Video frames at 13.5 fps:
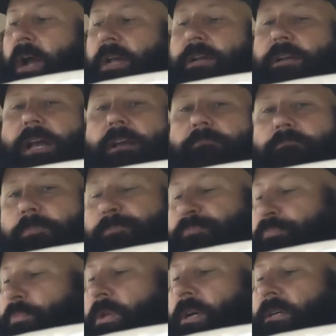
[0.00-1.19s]
I can get
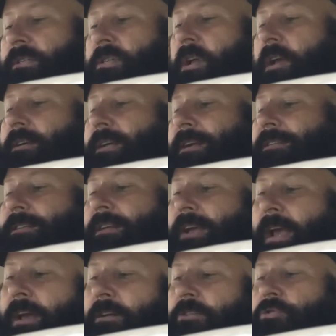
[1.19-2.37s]
a slight taste of the
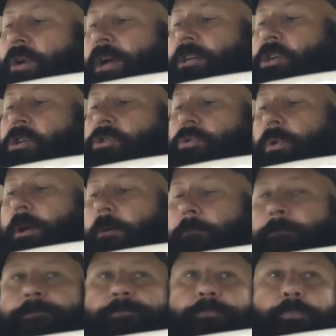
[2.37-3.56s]
Canada Dry ginger ale.
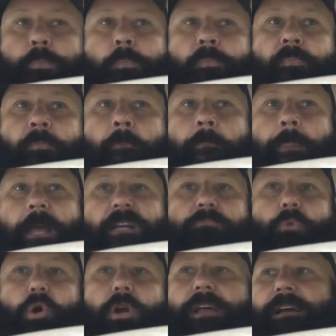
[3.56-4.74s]
It's
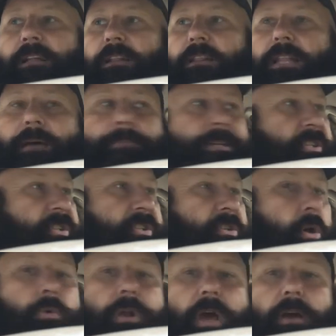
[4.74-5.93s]
more like a lemon
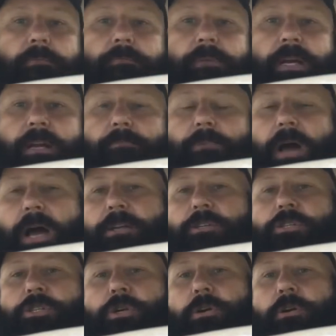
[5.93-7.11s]
soda, and I'm not
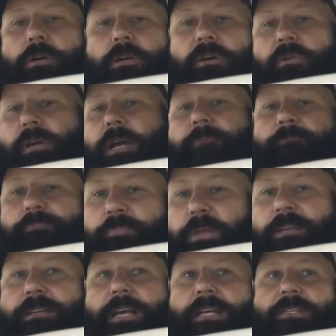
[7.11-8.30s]
sure. Okay,
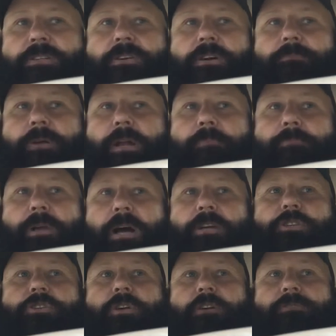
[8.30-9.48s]
it tastes good, but I'm
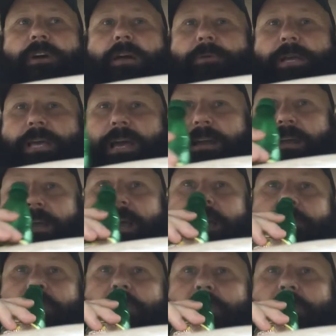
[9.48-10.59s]
not sure if I would get it again.